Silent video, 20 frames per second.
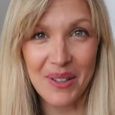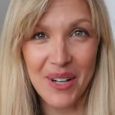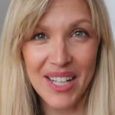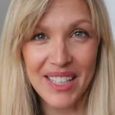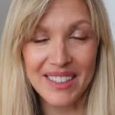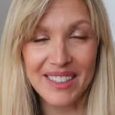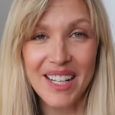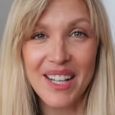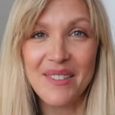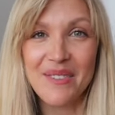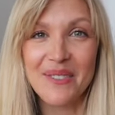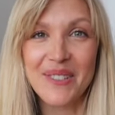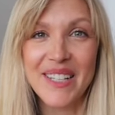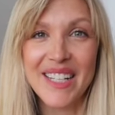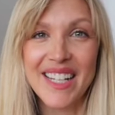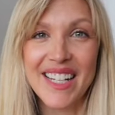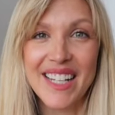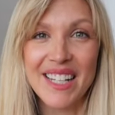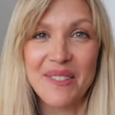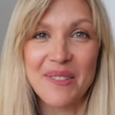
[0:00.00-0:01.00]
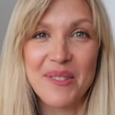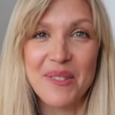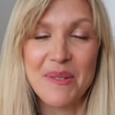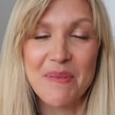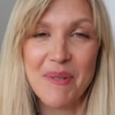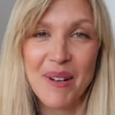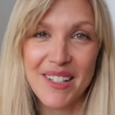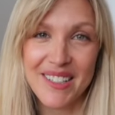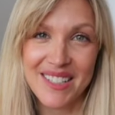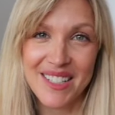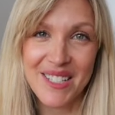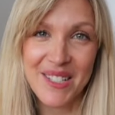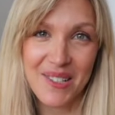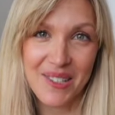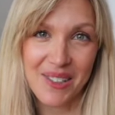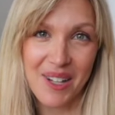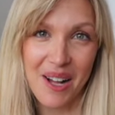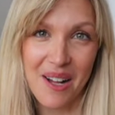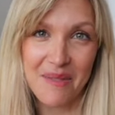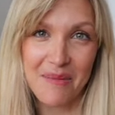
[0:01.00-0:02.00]
I love reading and responding to
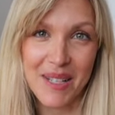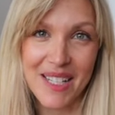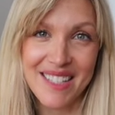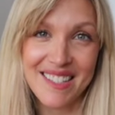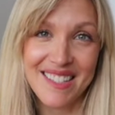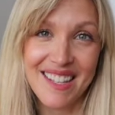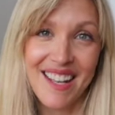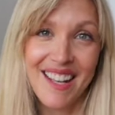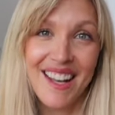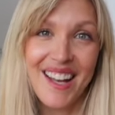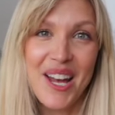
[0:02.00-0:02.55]
your comments.